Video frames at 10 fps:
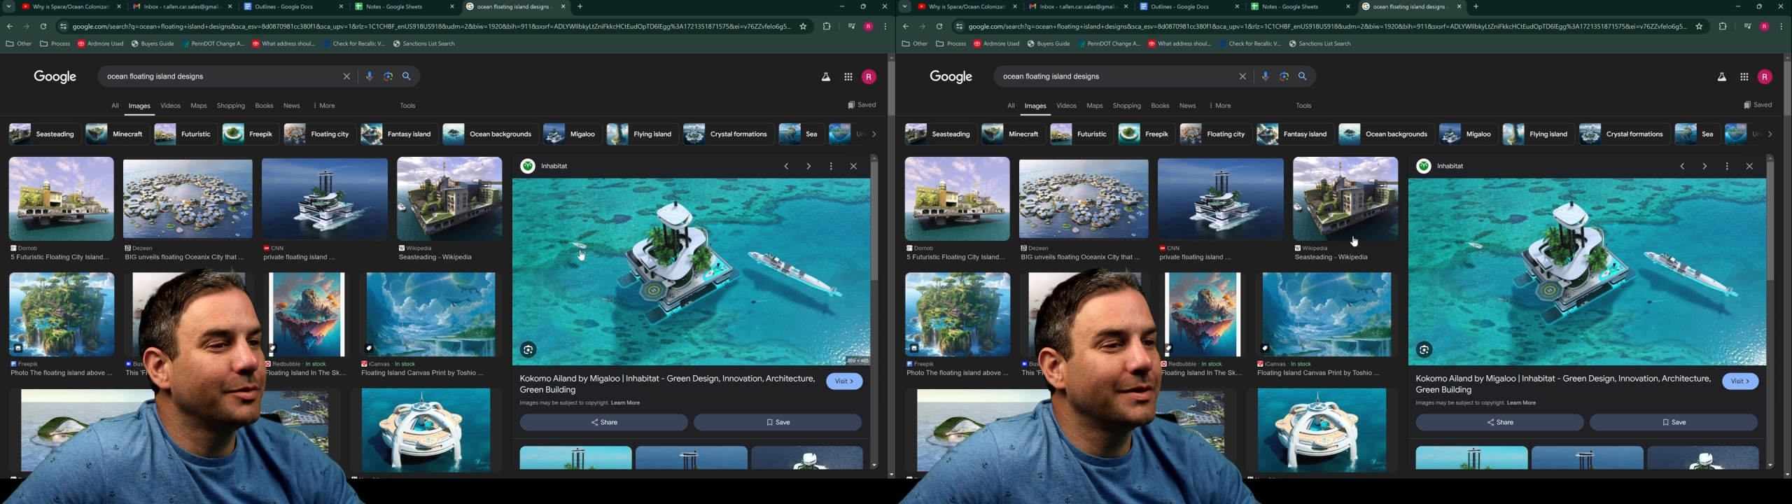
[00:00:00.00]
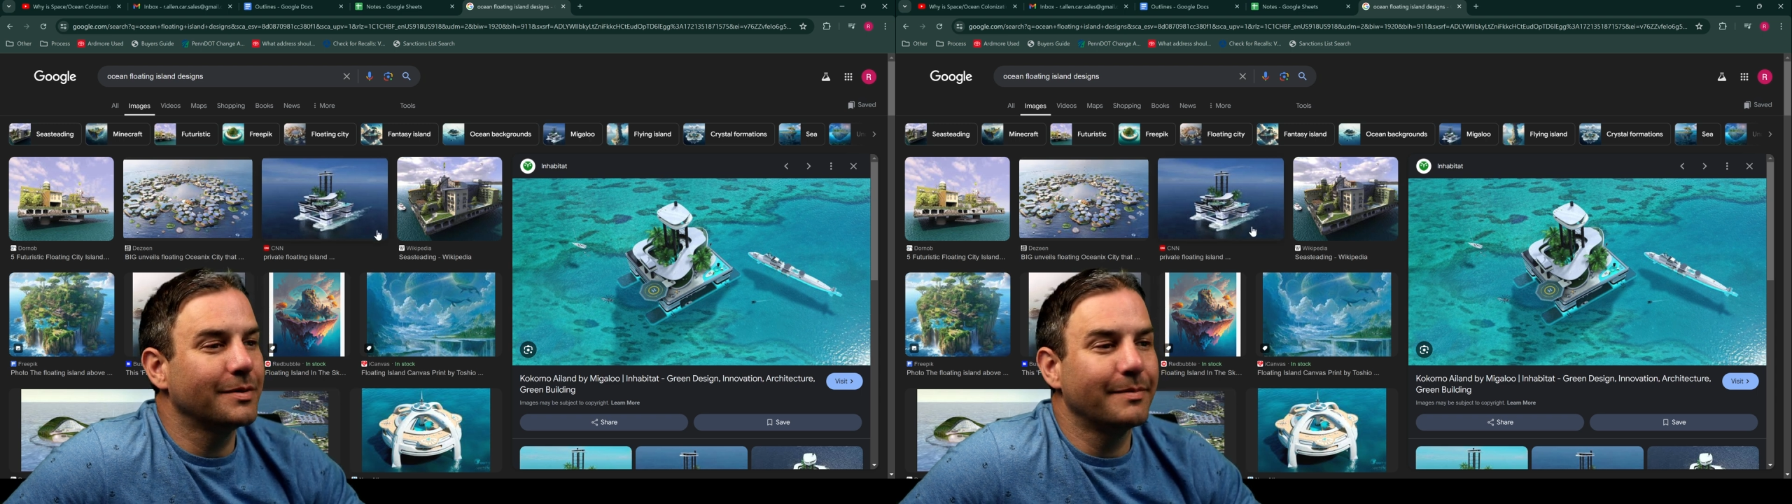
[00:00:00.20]

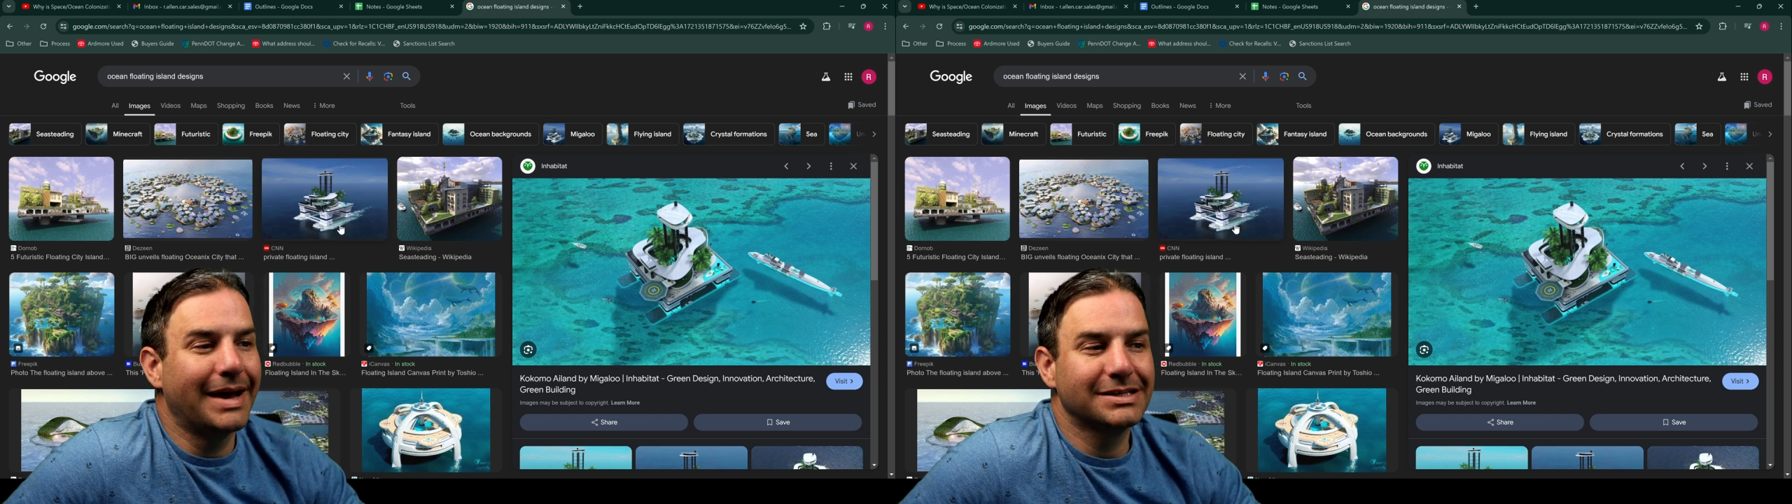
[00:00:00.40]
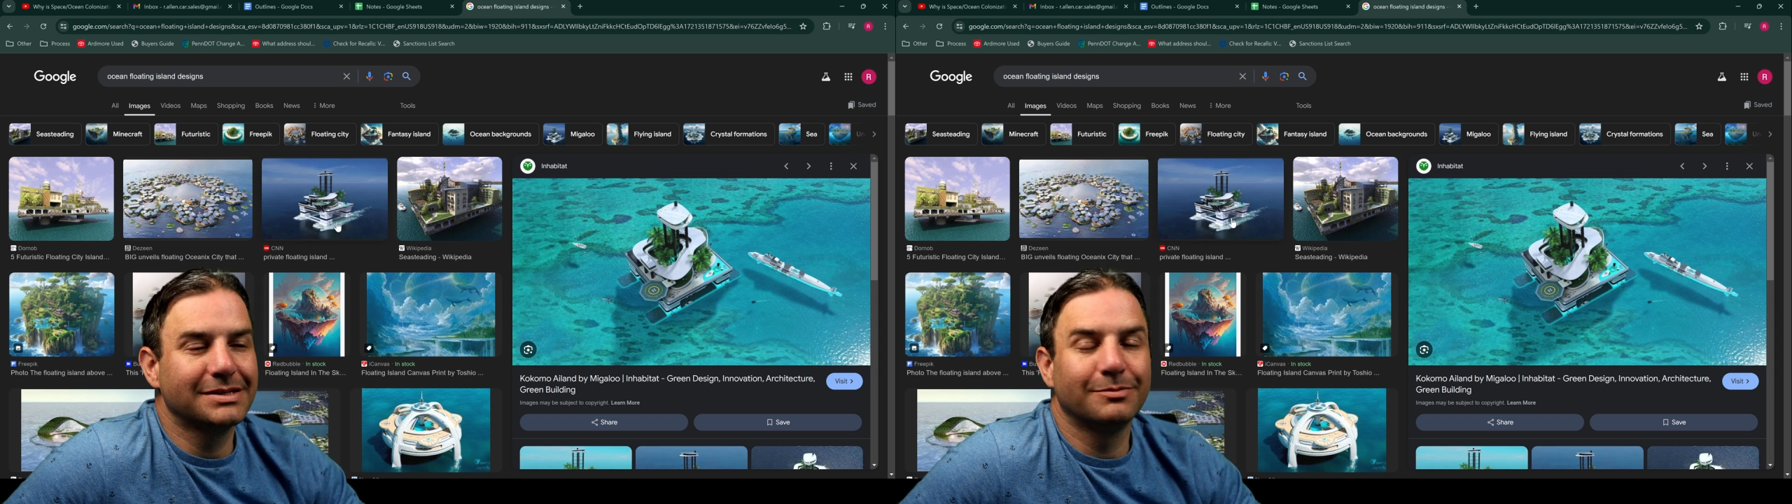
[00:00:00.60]
be the
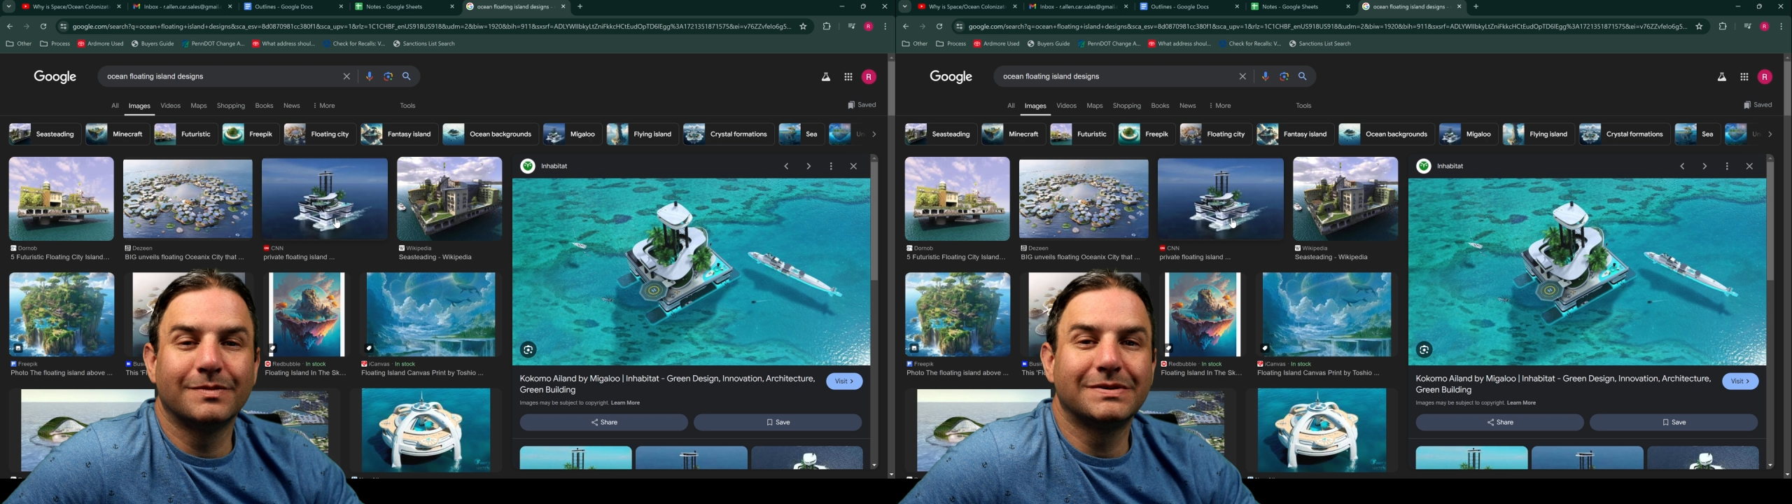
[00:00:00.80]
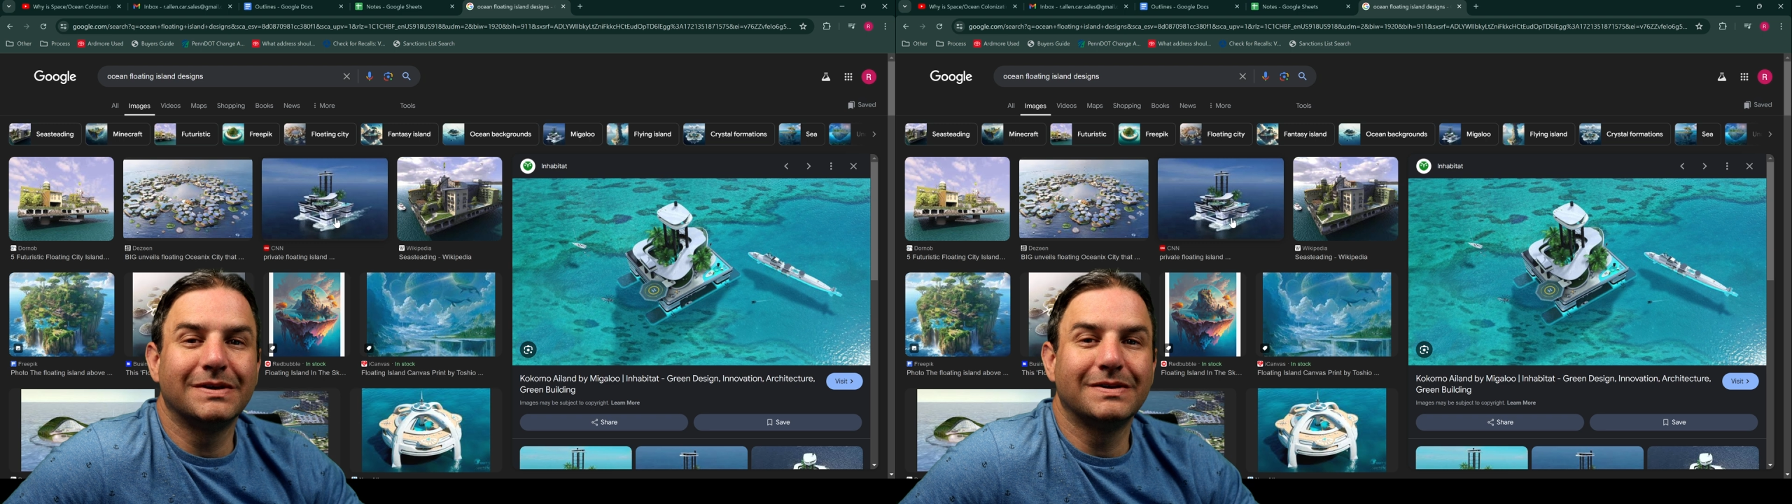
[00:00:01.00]
maximum
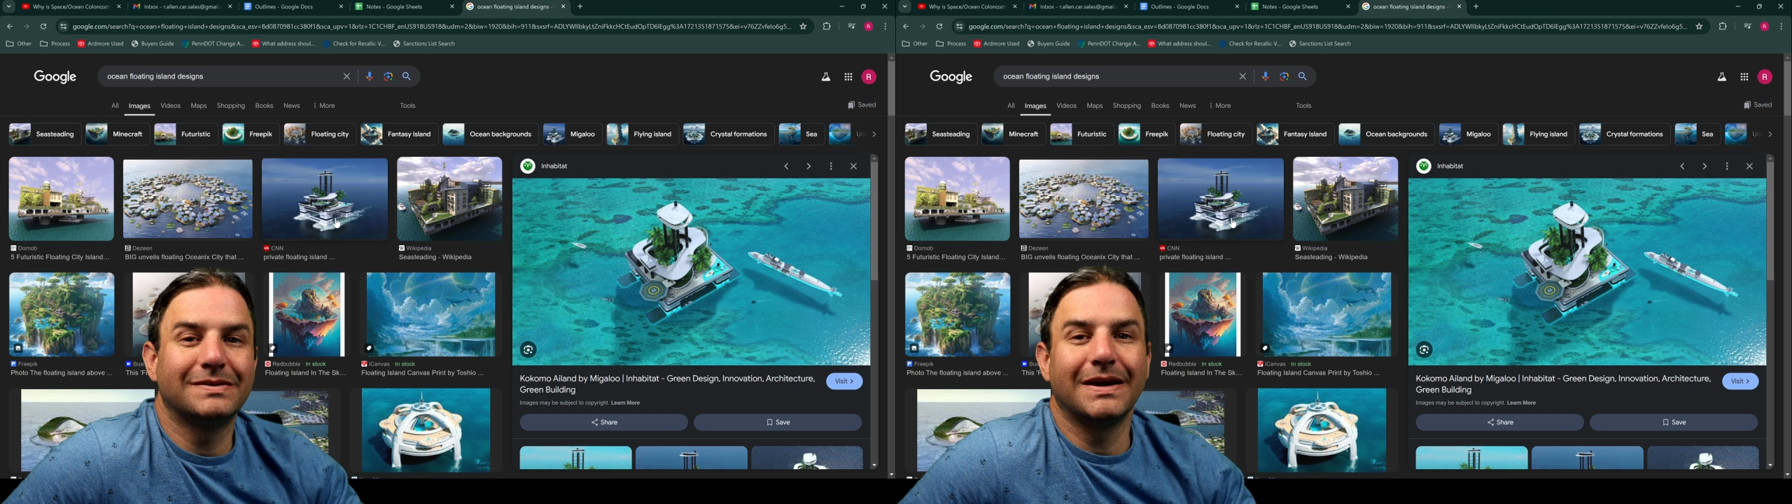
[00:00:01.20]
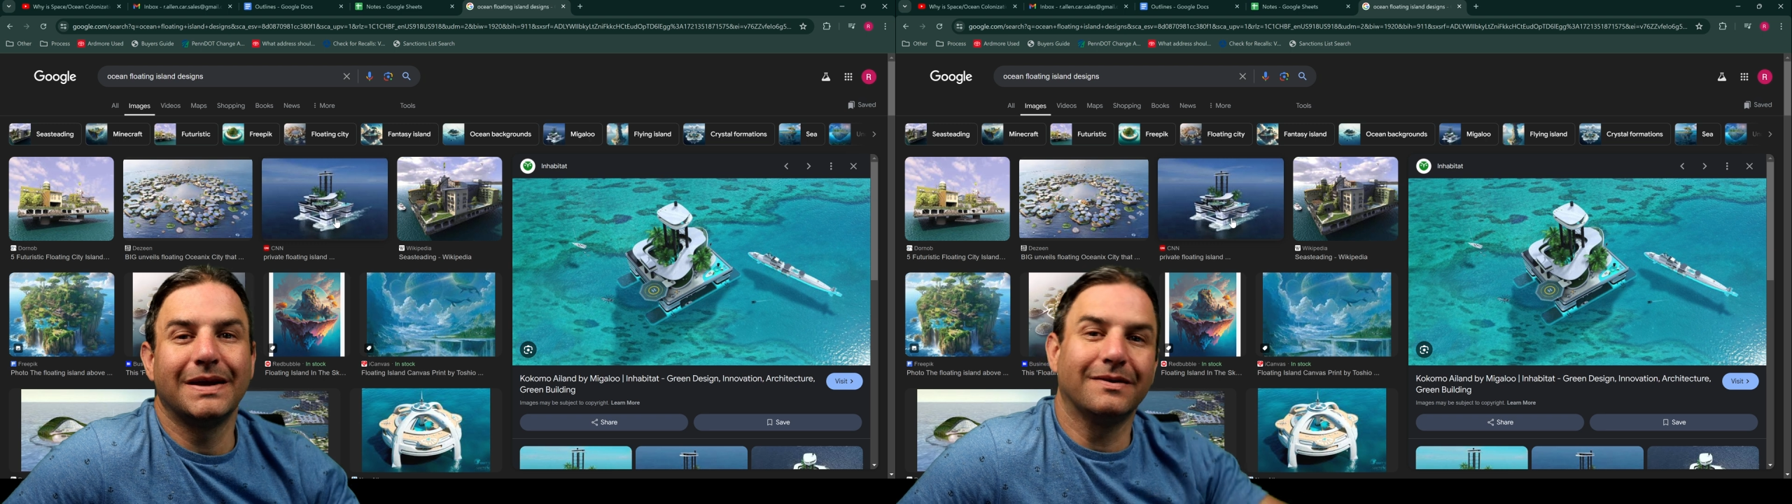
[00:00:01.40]
sea
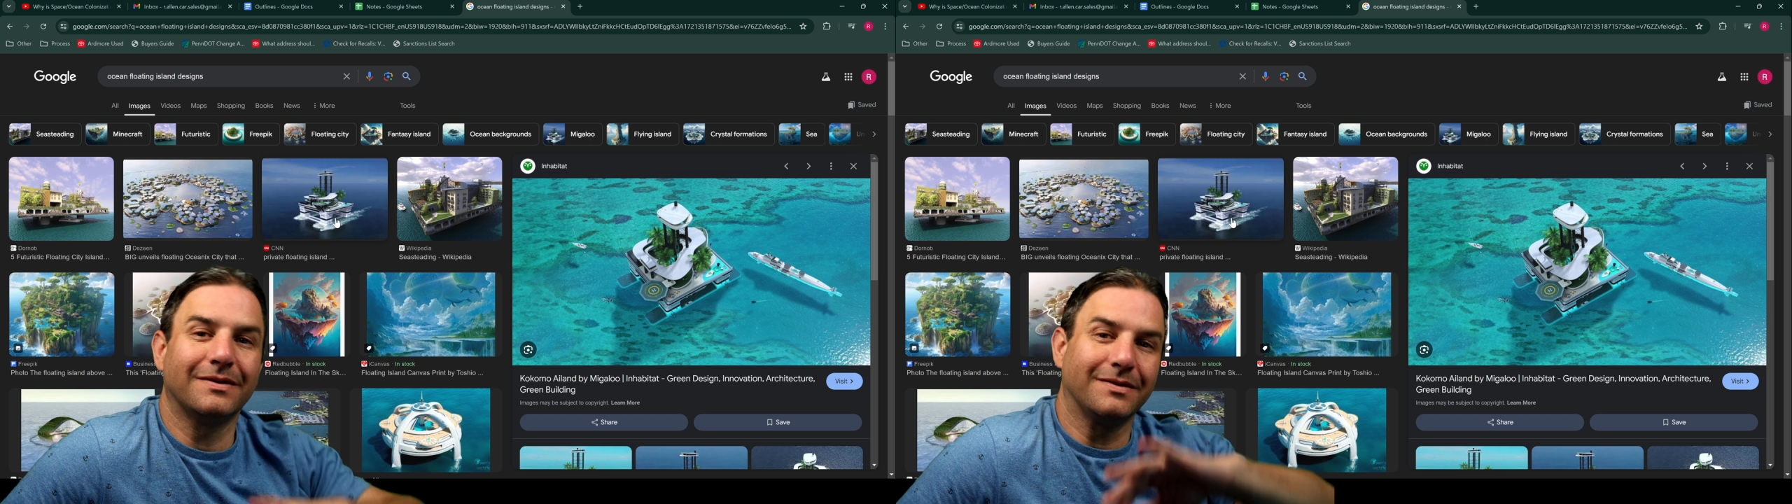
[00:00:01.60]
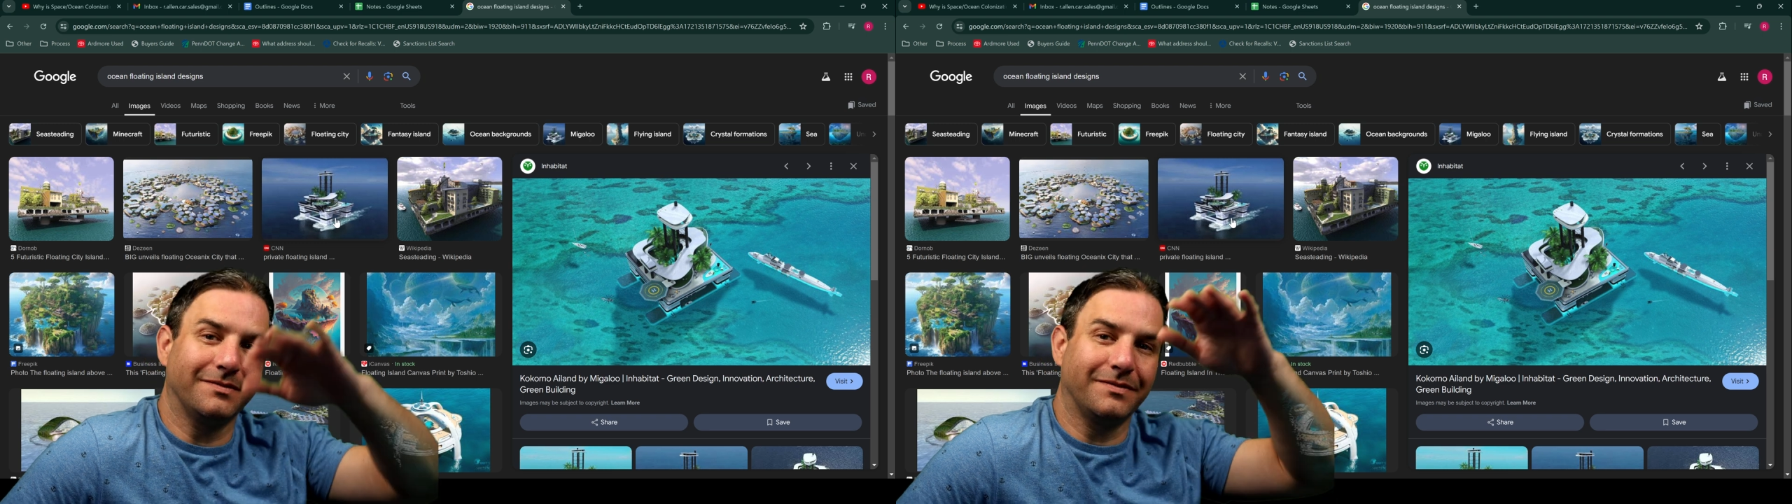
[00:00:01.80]
state
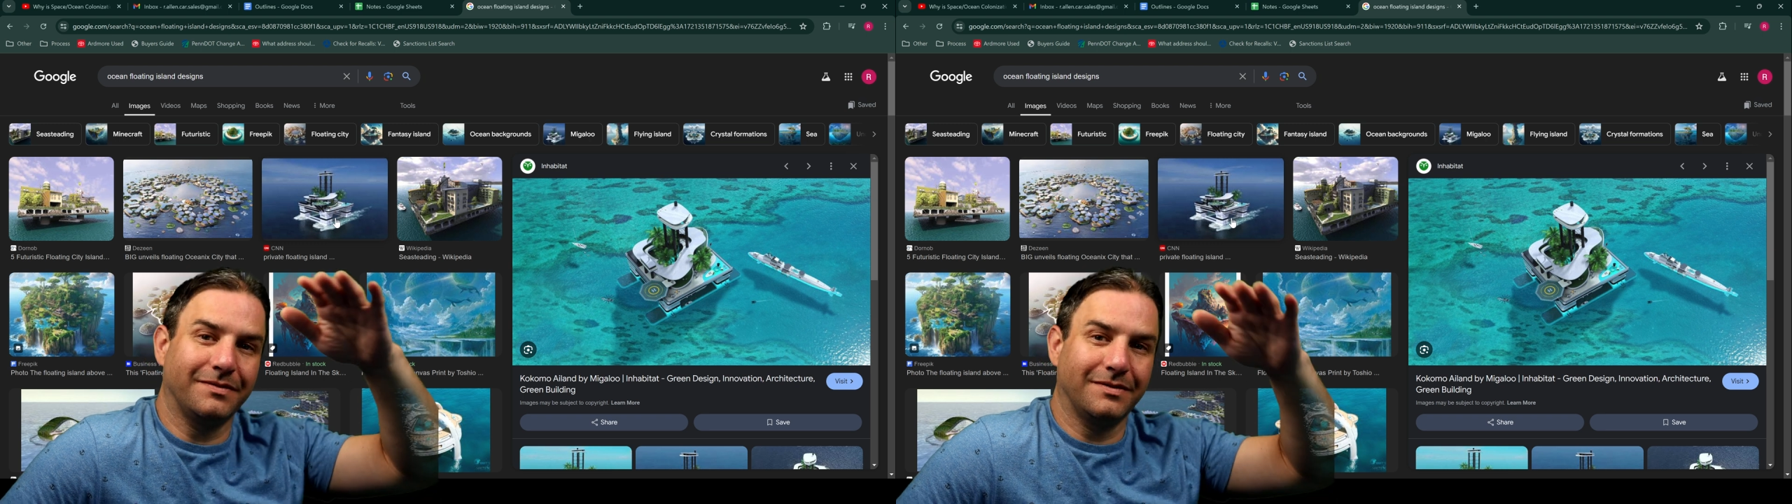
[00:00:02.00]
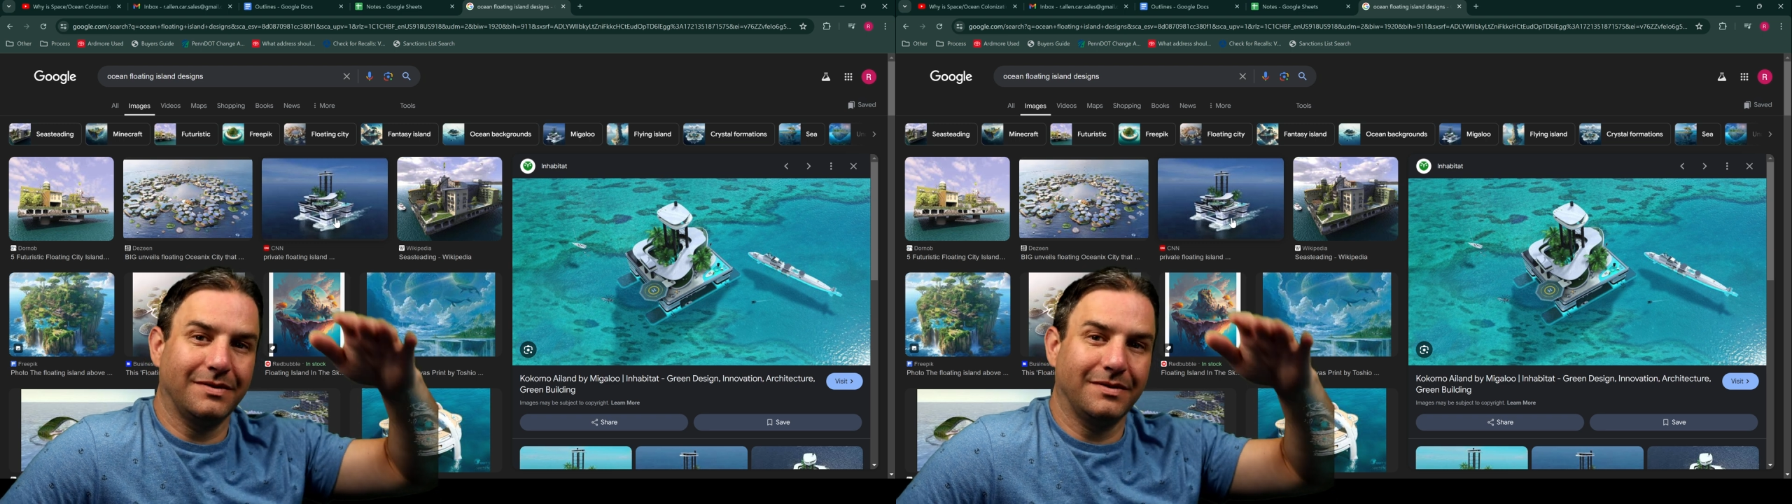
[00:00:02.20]
of